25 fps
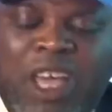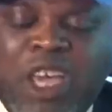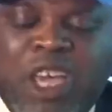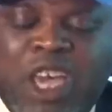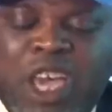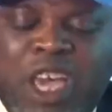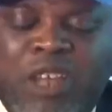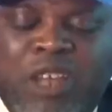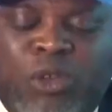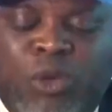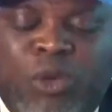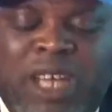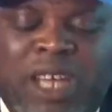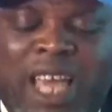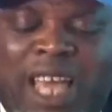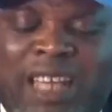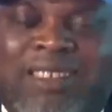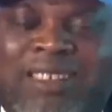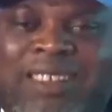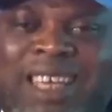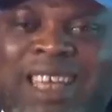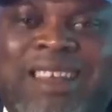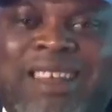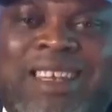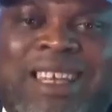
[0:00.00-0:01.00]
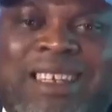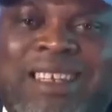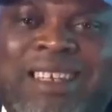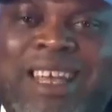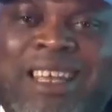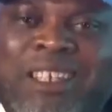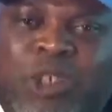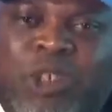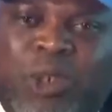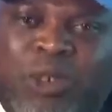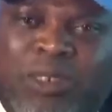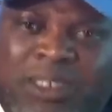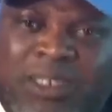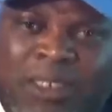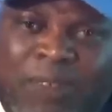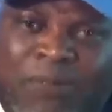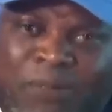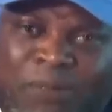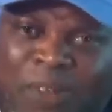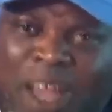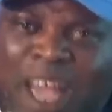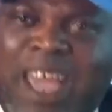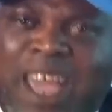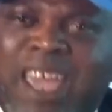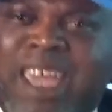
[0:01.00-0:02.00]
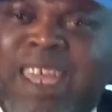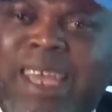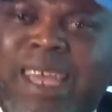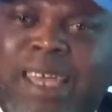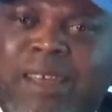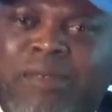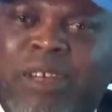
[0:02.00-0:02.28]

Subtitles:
to the extent that they are justifying